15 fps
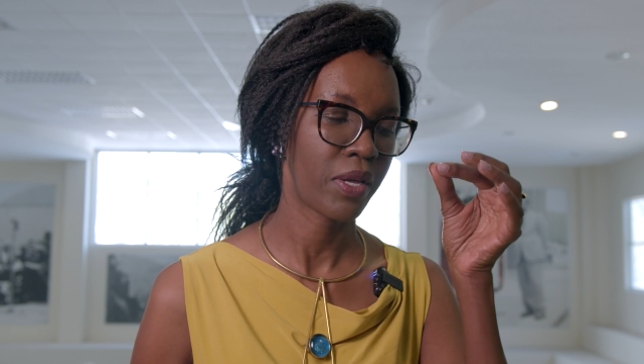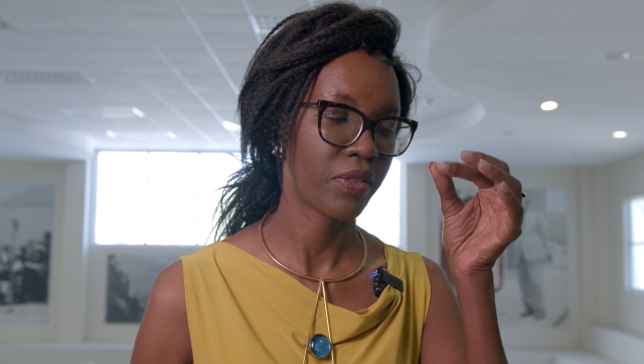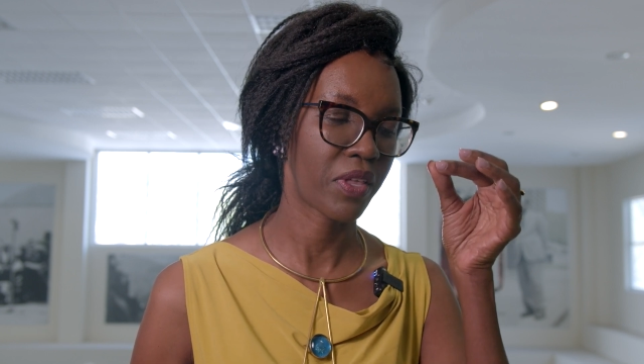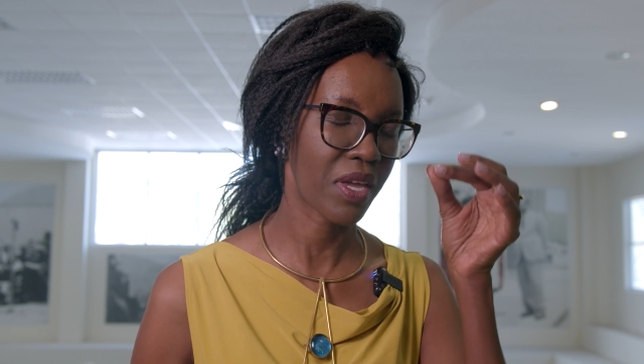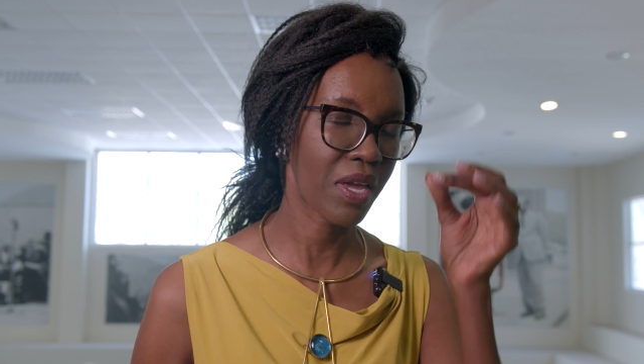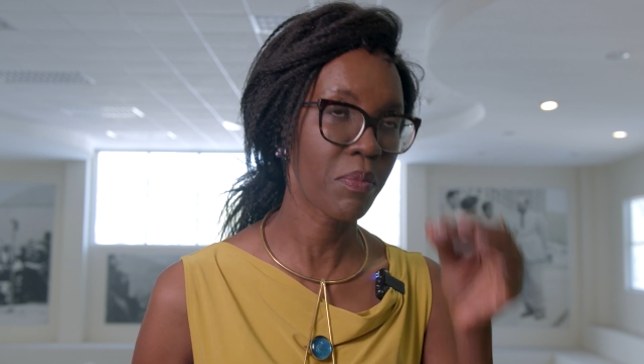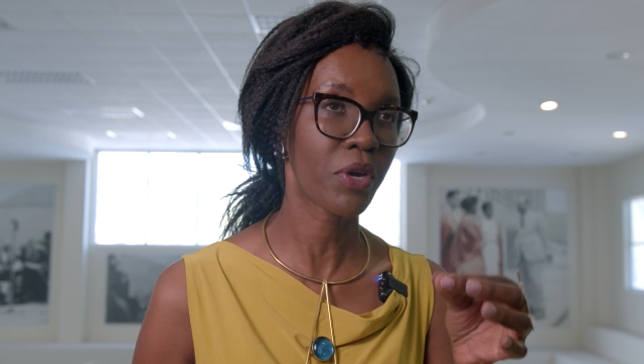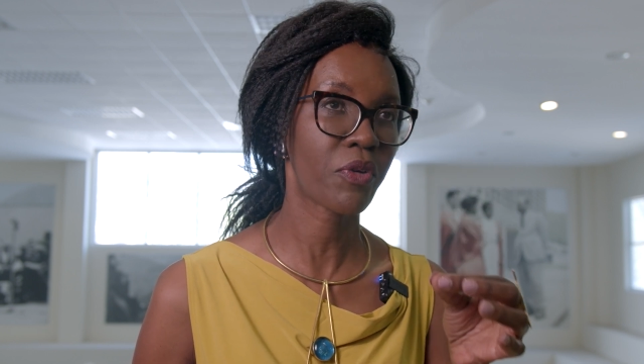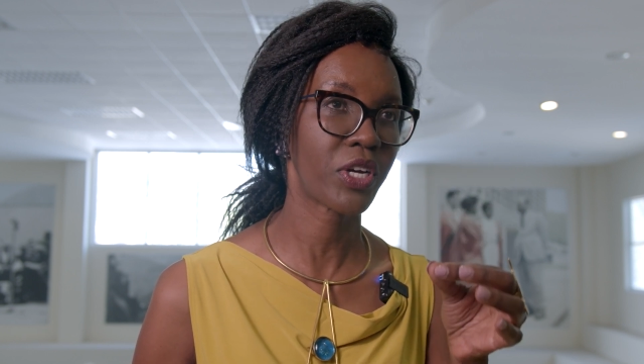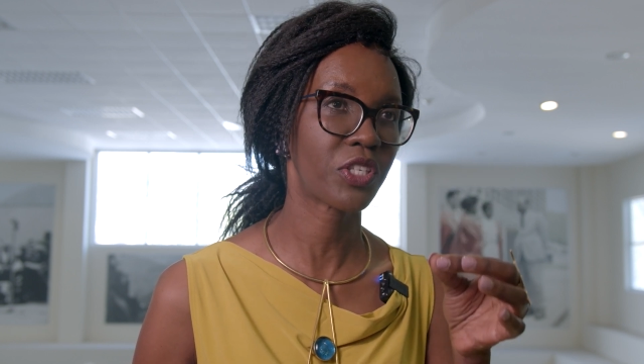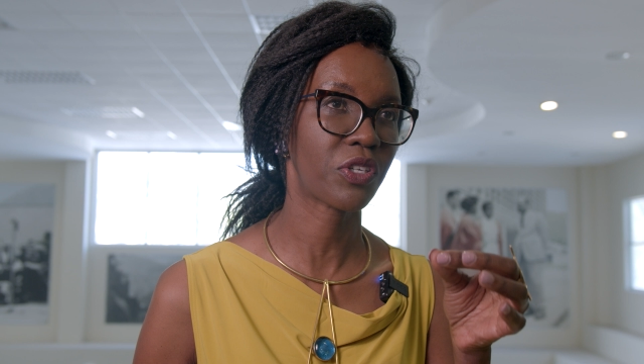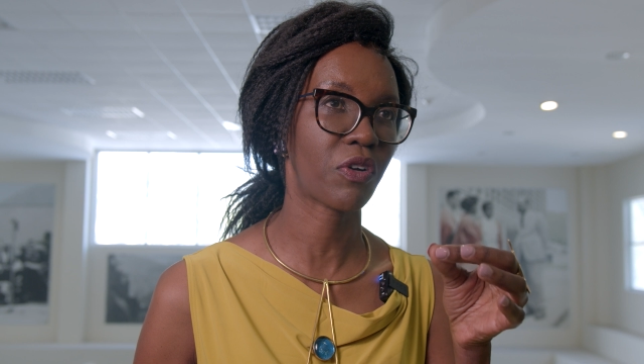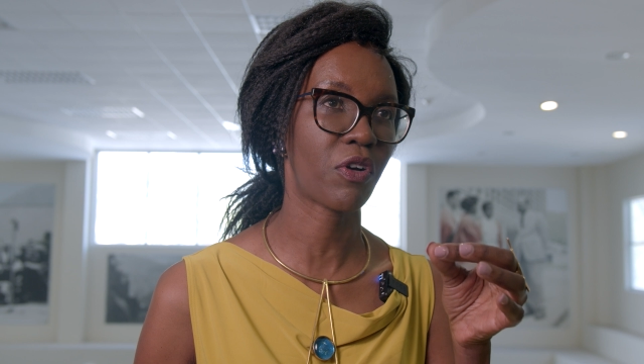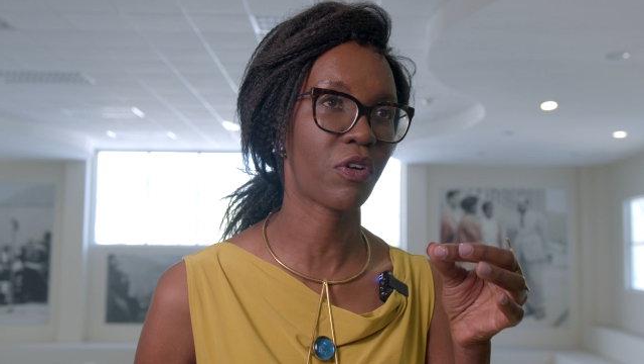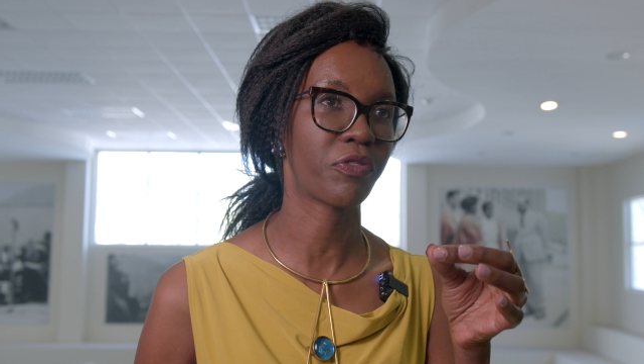the
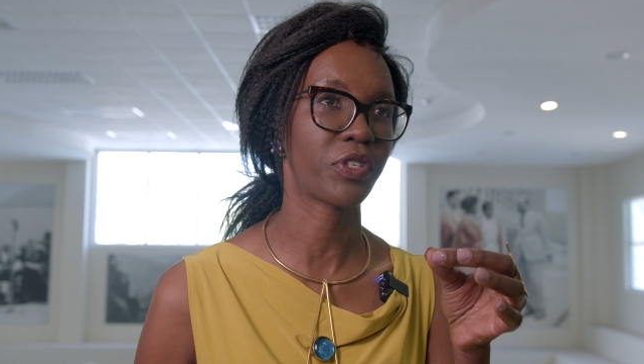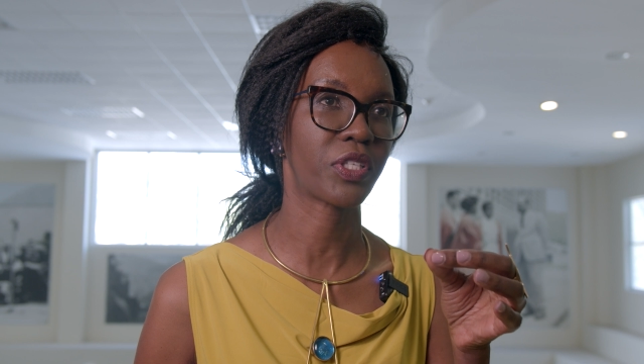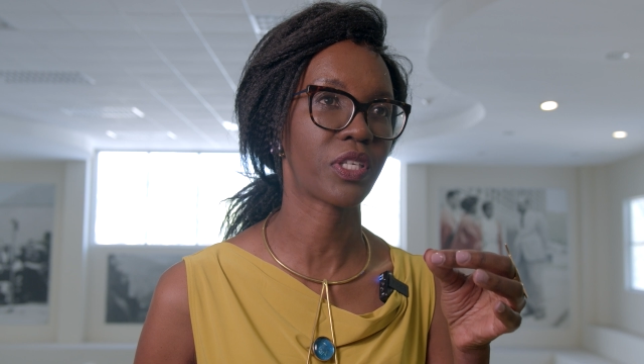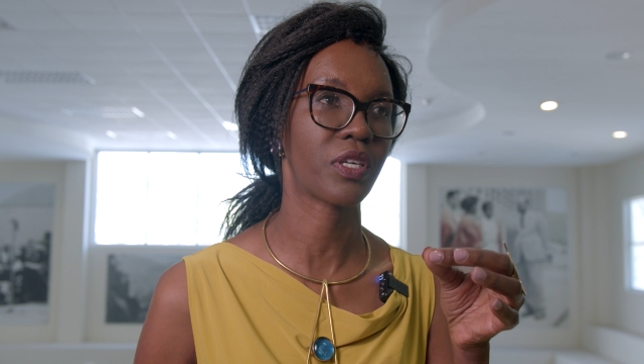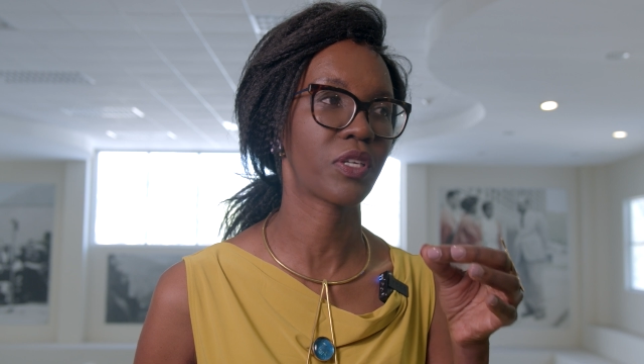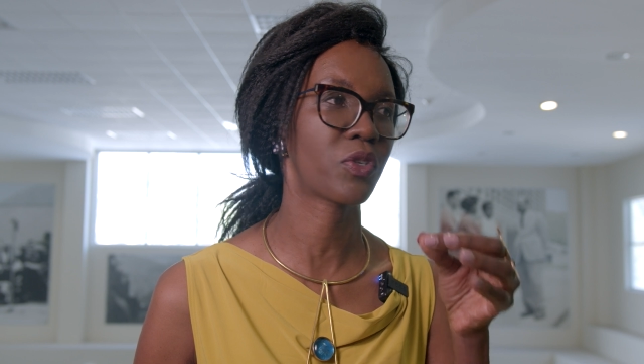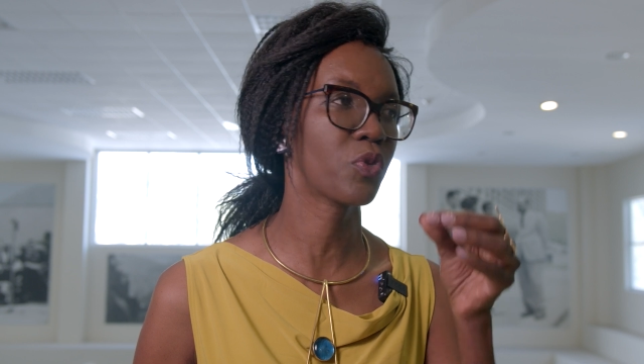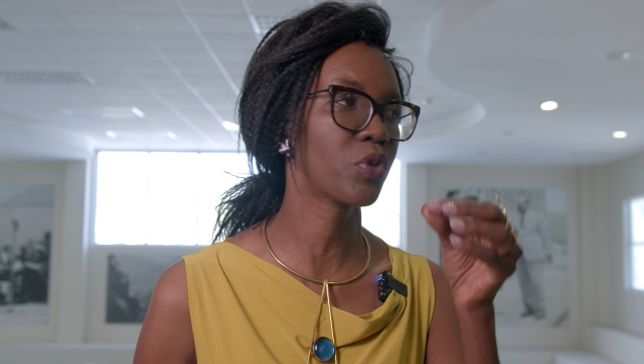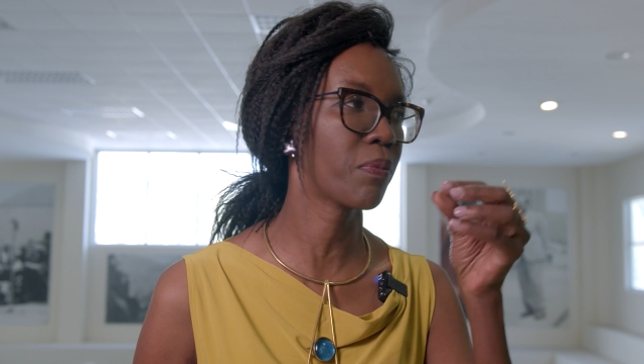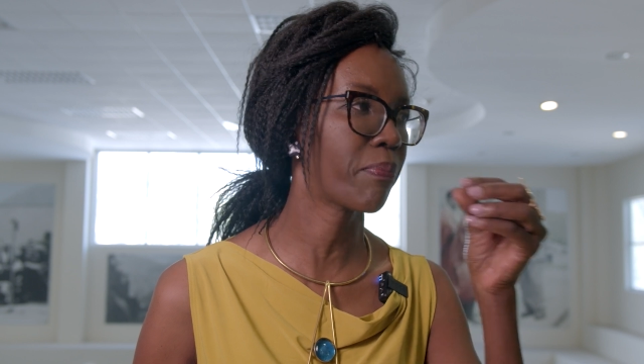immigration officer to the